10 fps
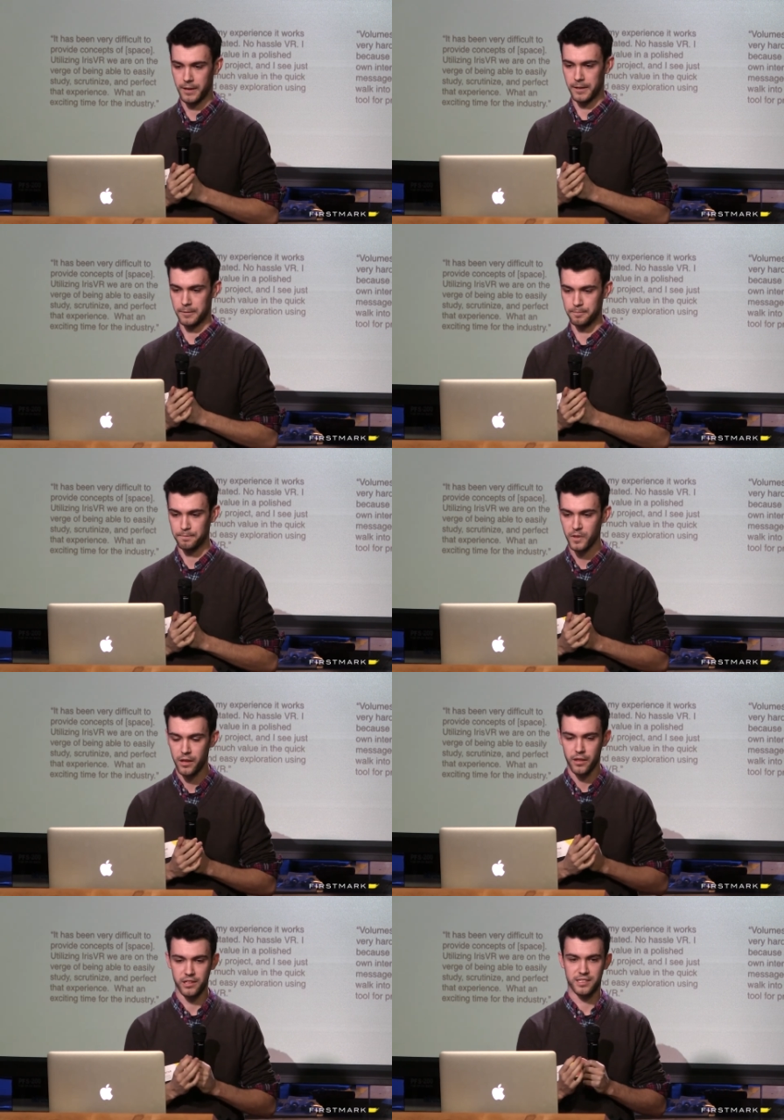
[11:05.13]
Um,
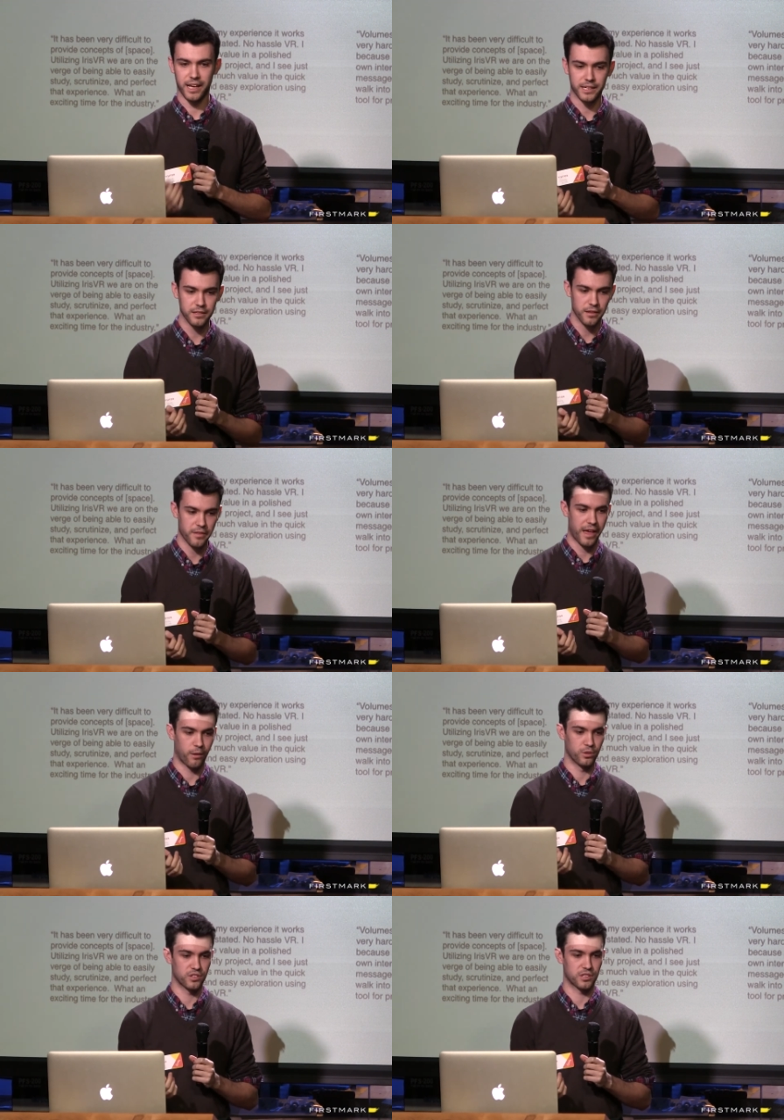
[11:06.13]
the second
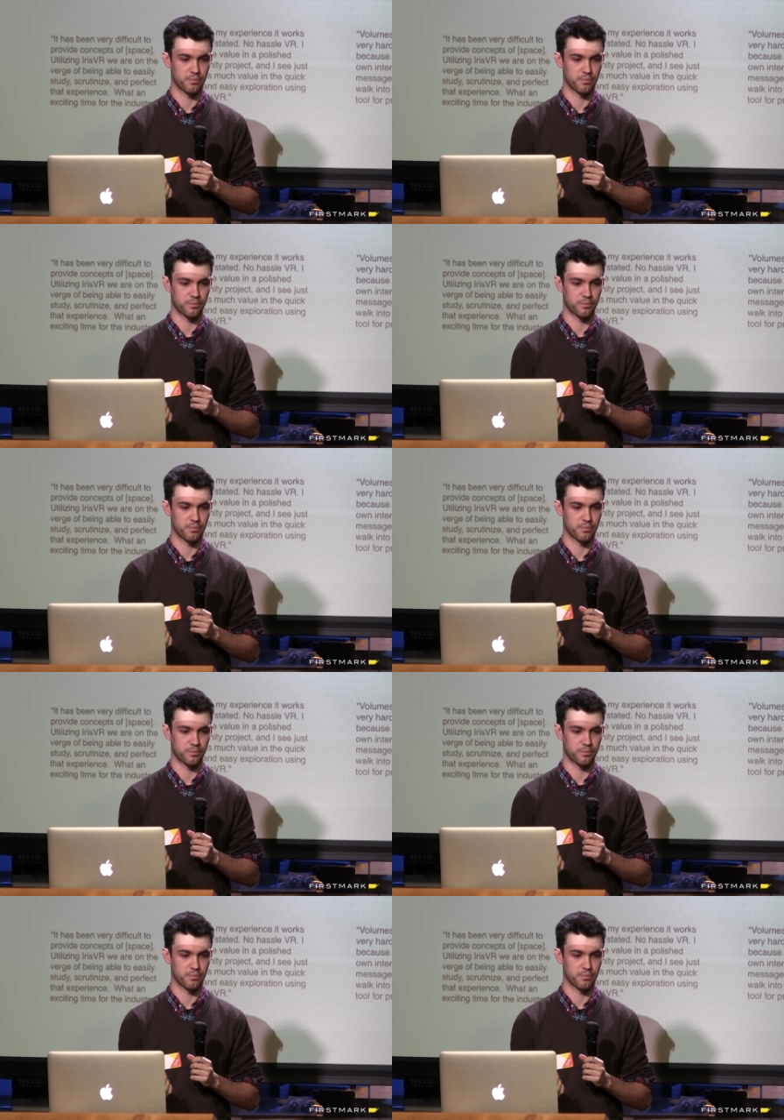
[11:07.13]
that was